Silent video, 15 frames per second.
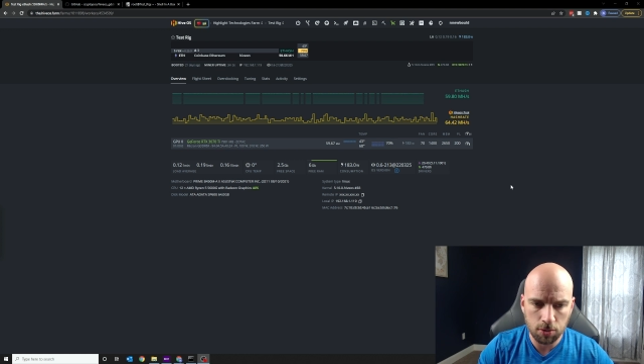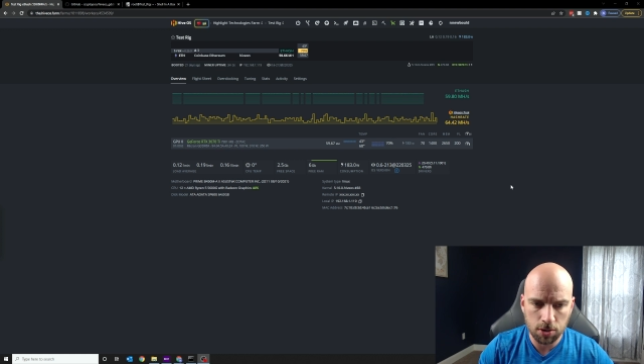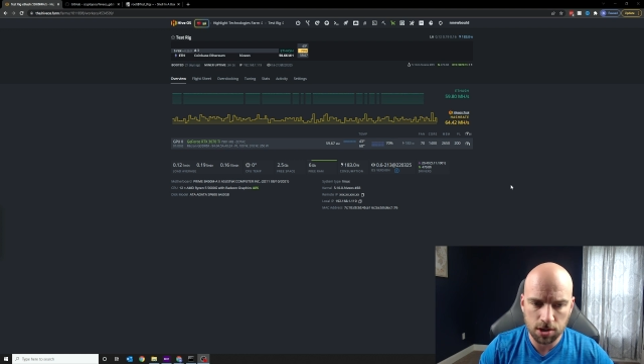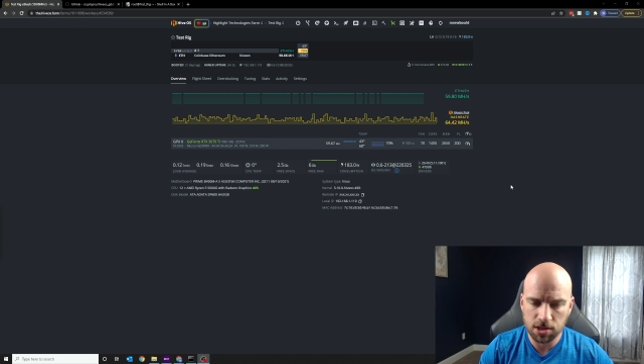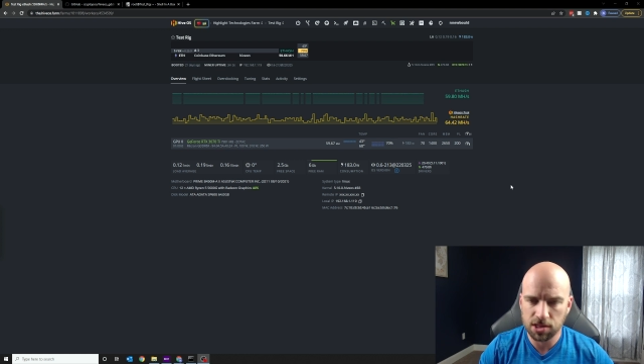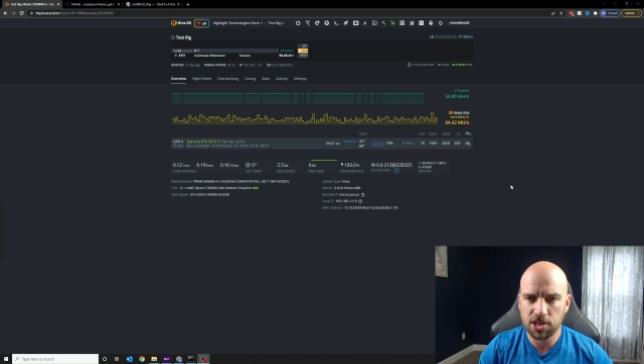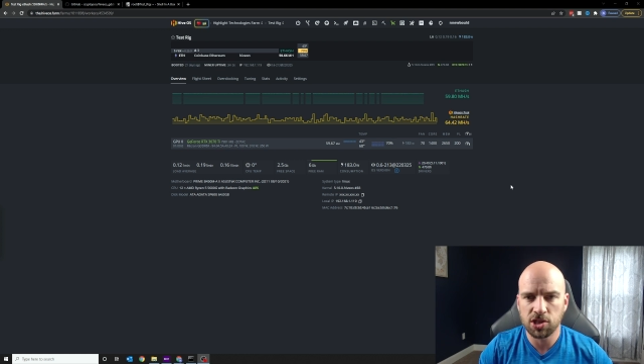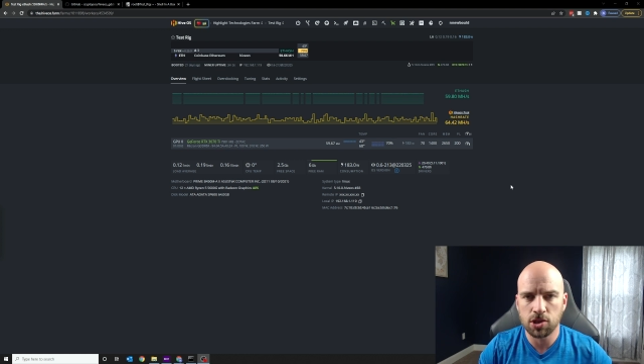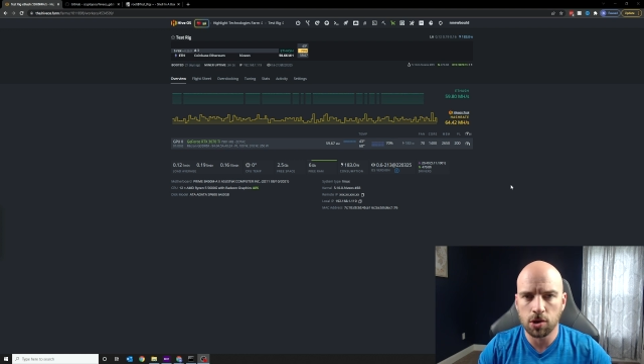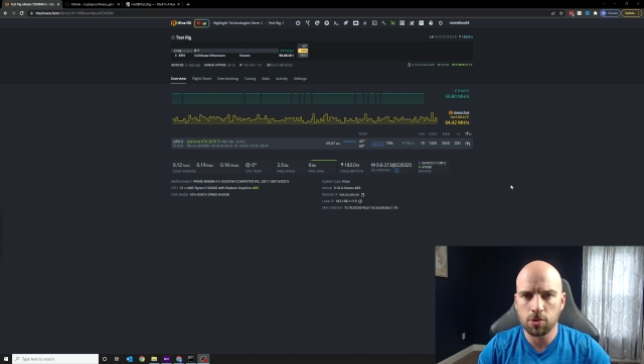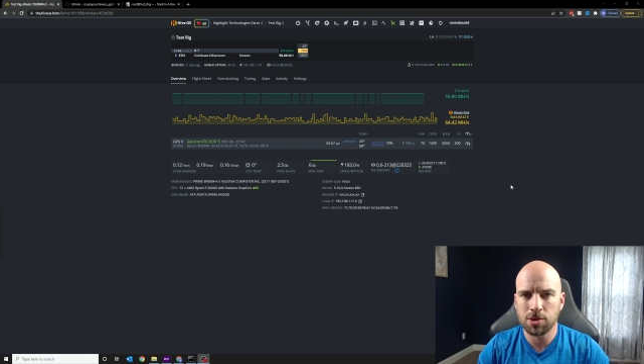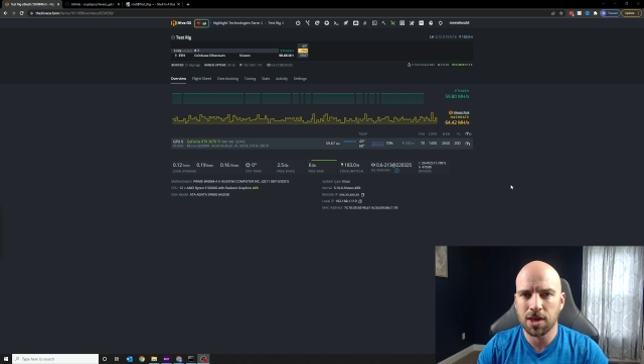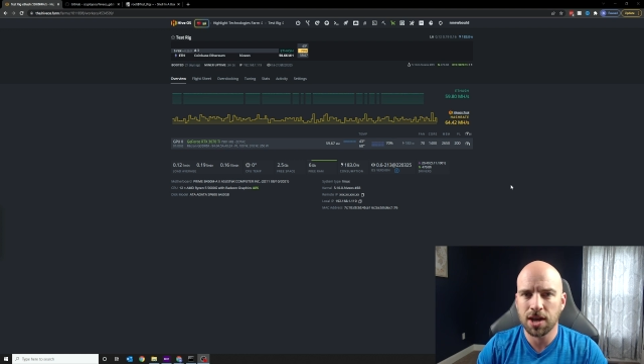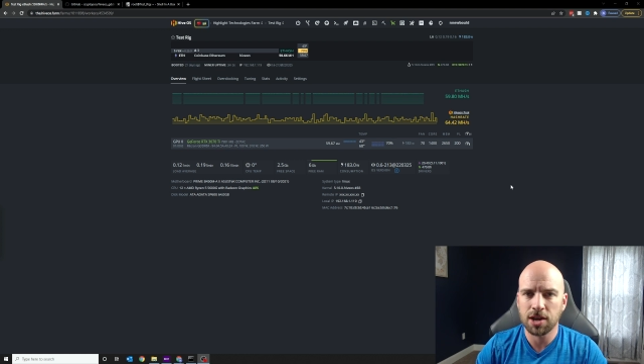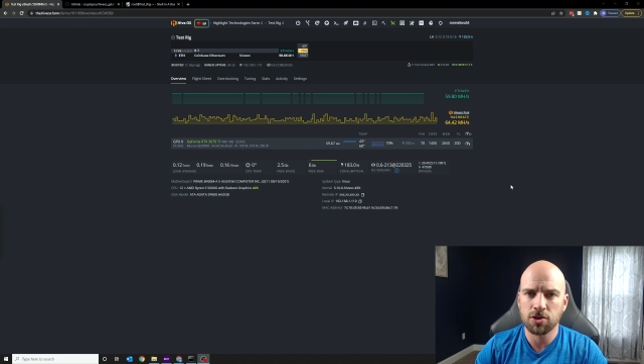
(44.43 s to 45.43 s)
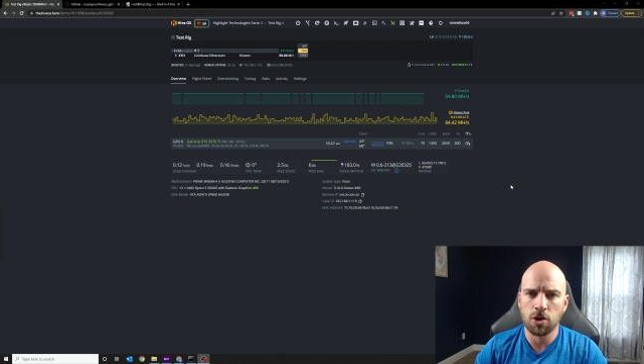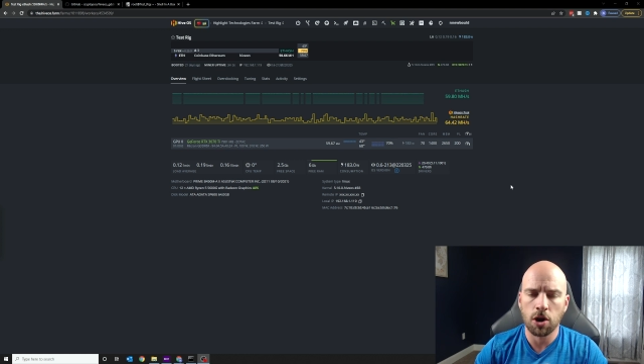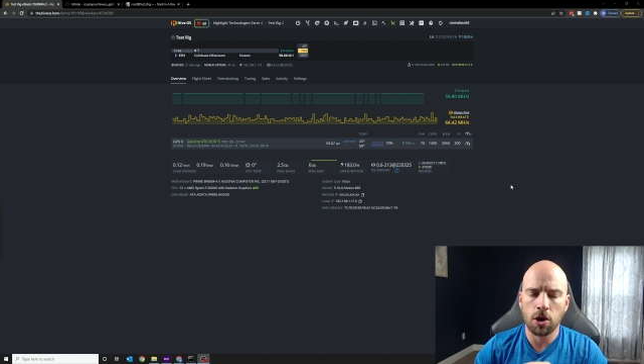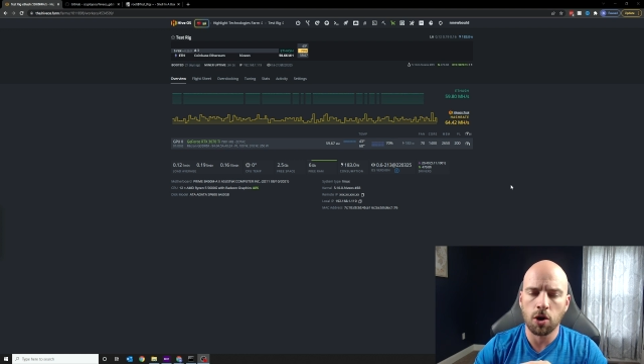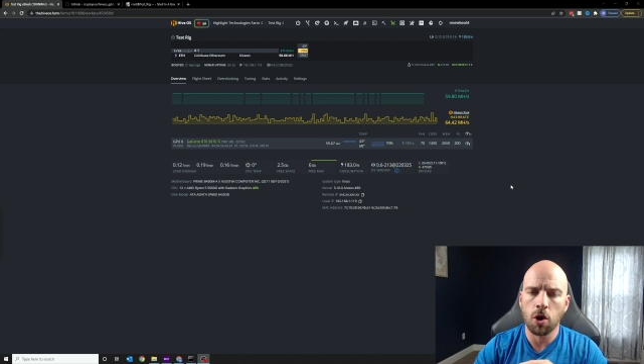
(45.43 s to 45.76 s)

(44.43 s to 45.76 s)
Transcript: because these Zotacs are